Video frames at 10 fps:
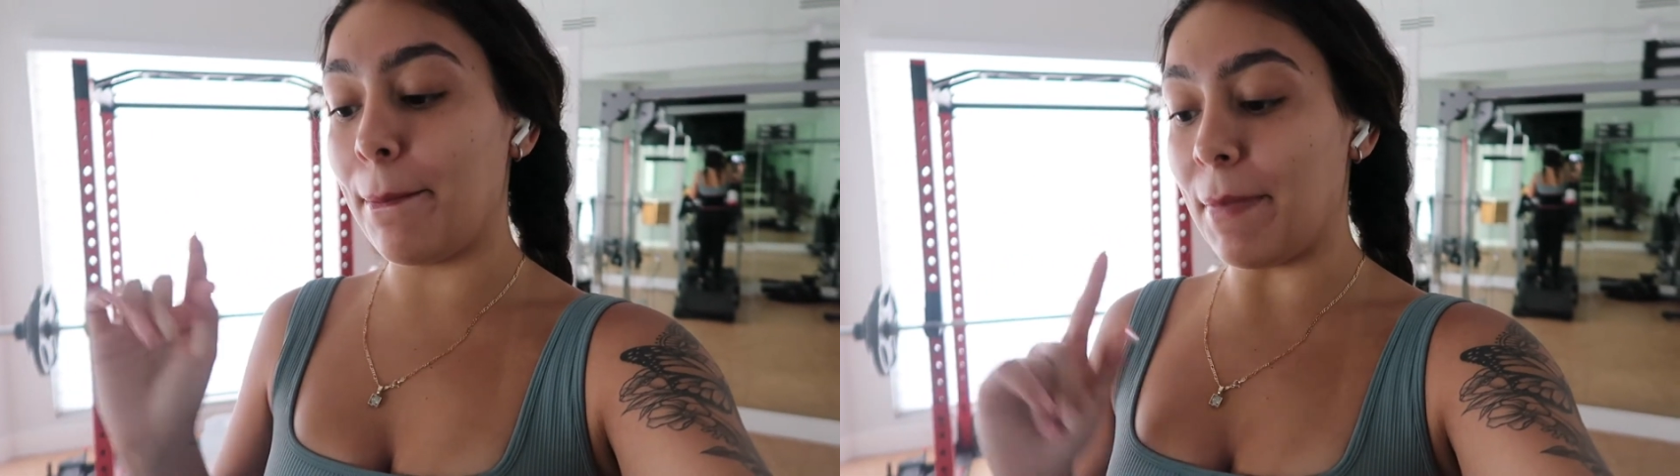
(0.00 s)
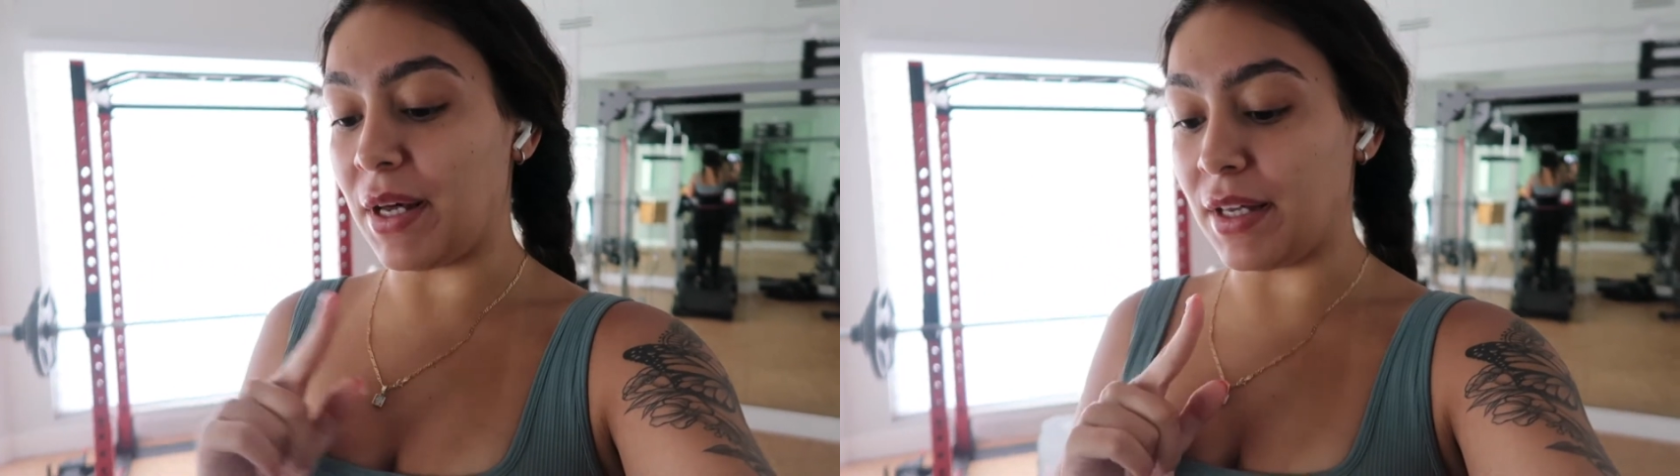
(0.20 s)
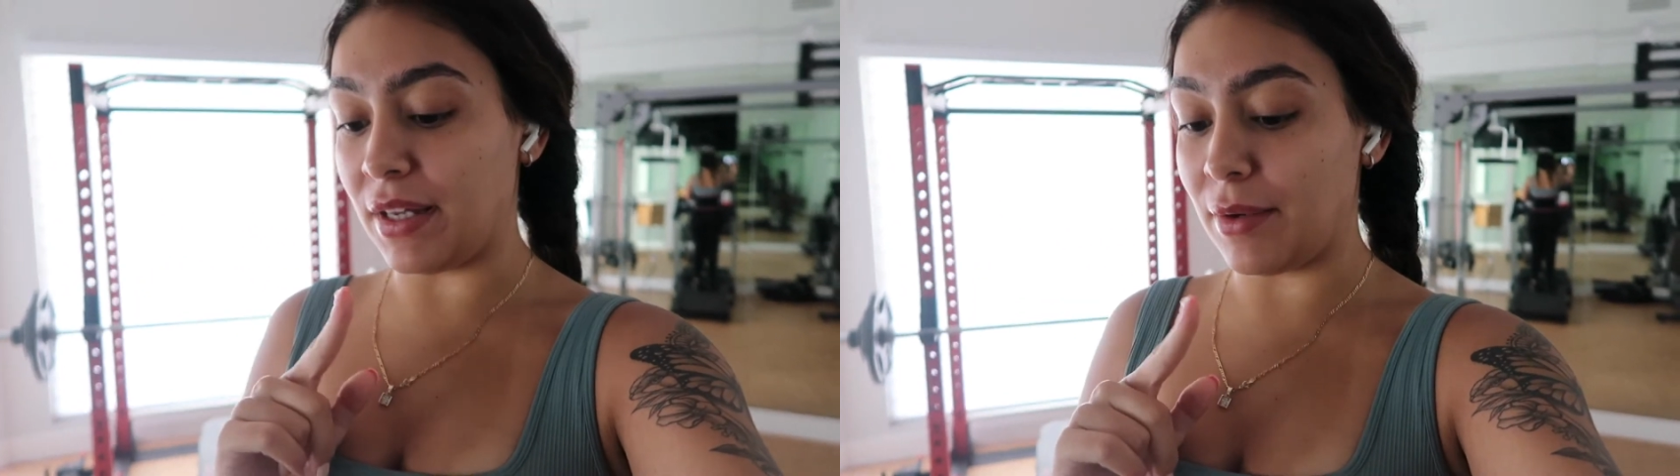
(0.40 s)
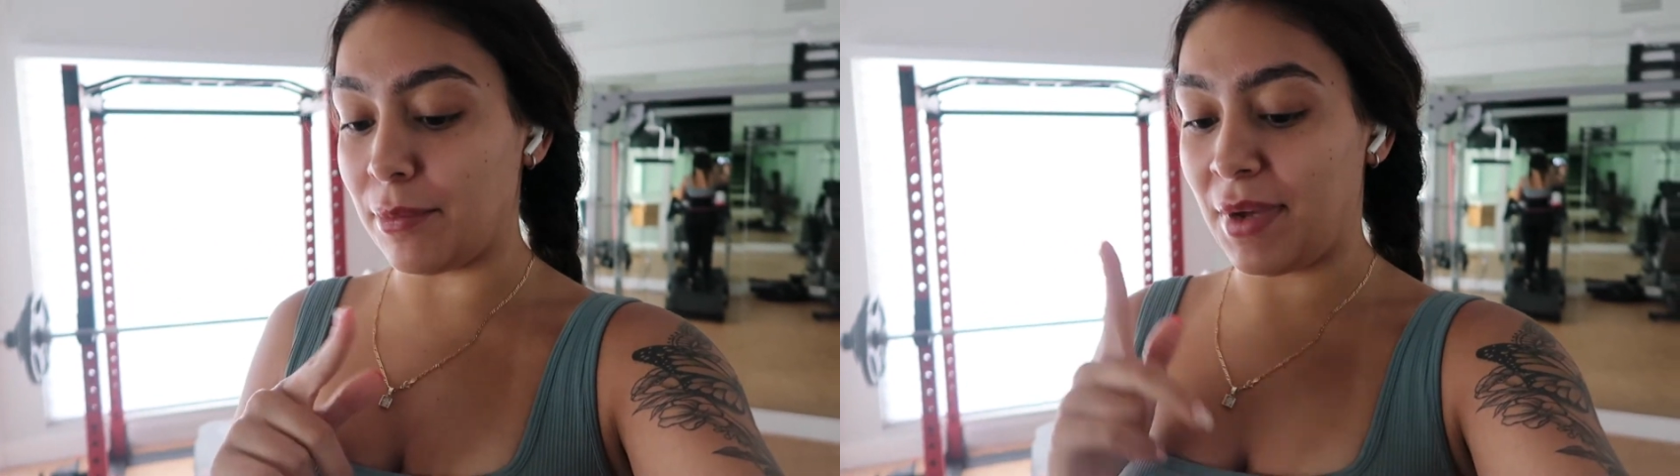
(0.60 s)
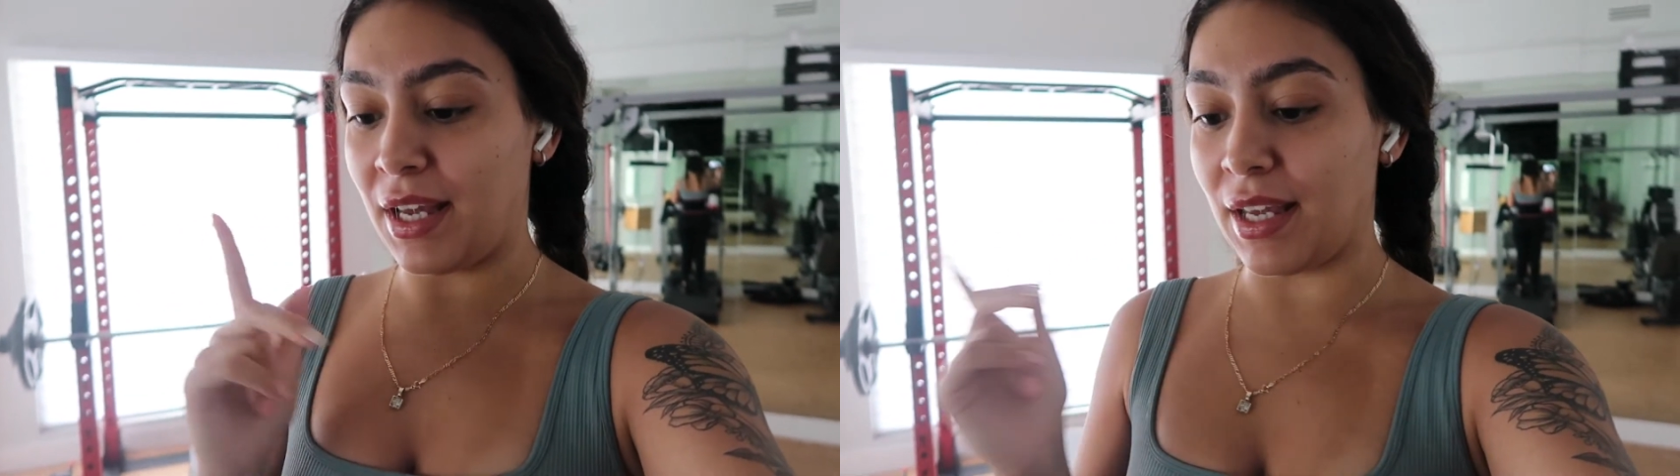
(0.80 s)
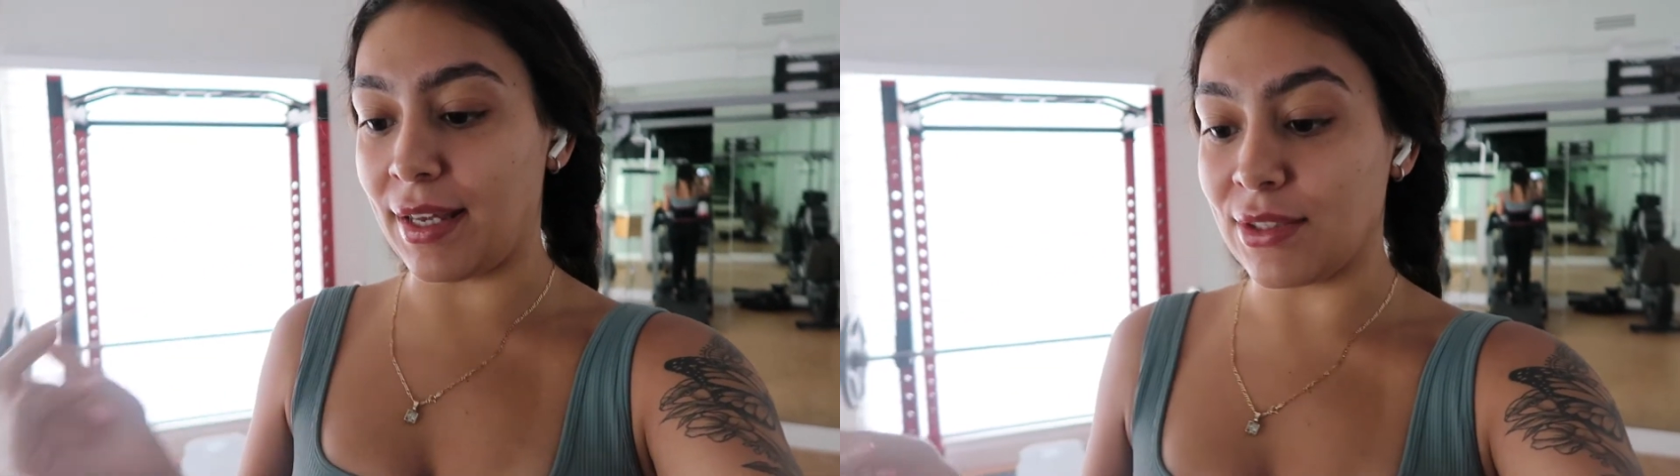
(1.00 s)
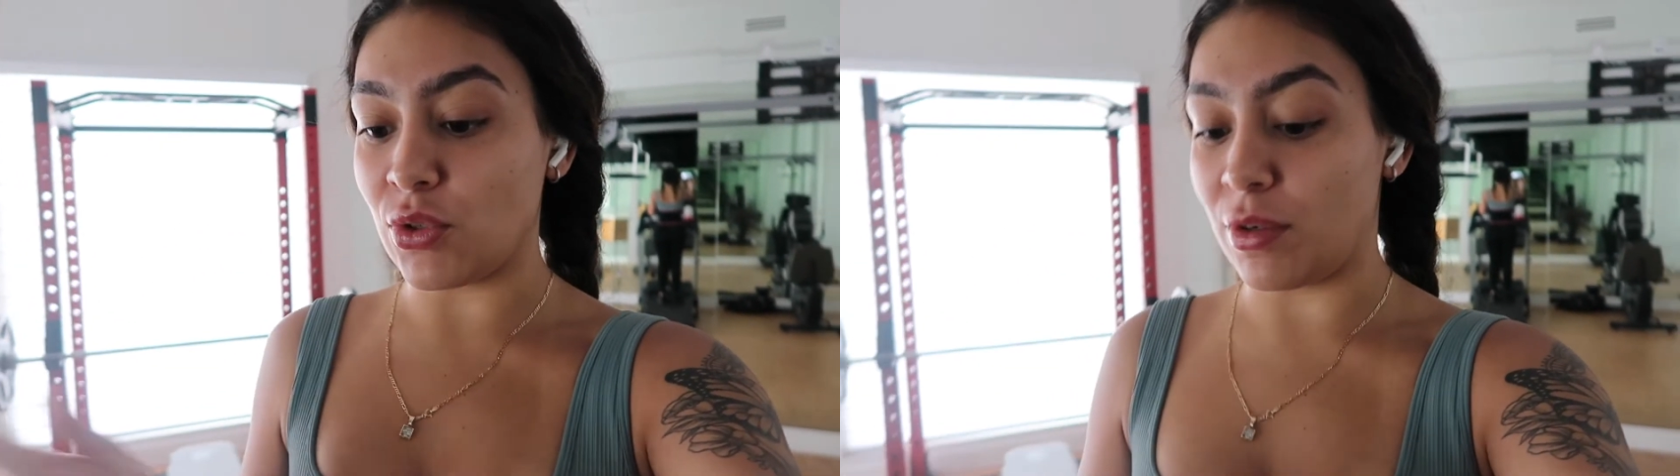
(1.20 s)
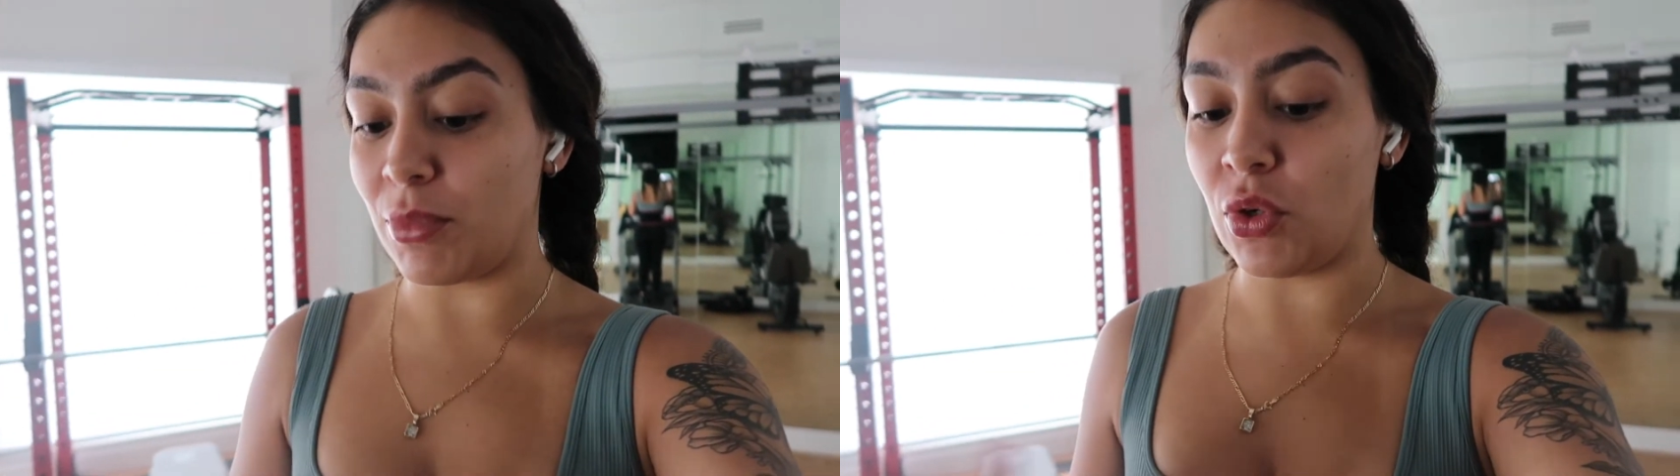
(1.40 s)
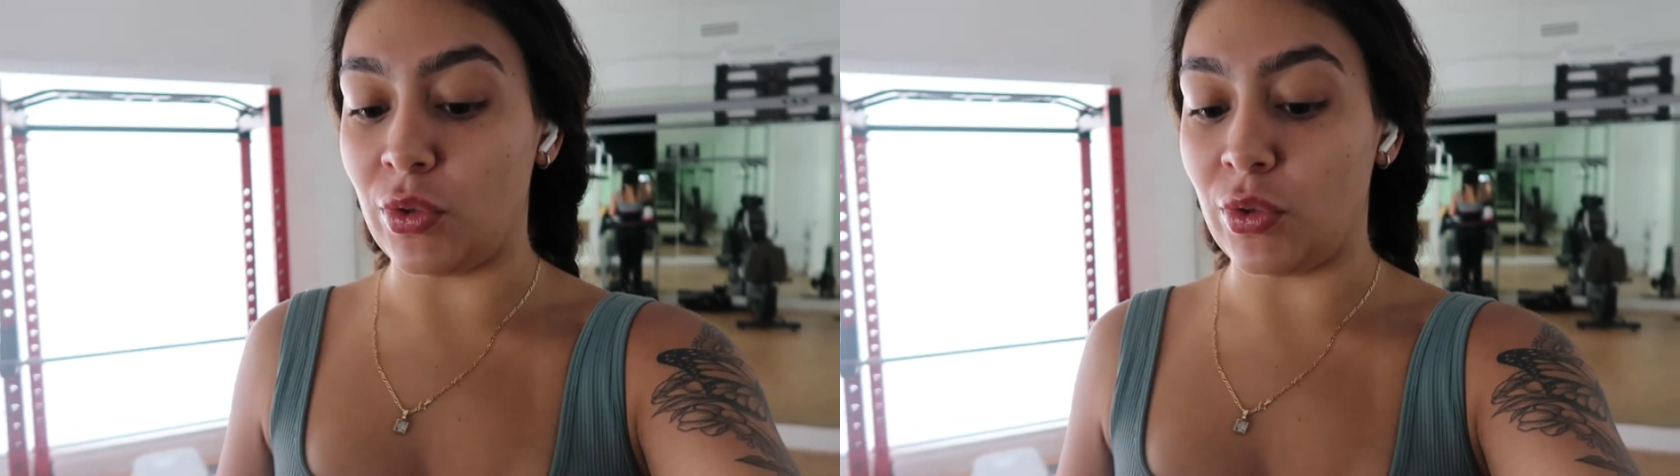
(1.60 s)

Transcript: but my treadmill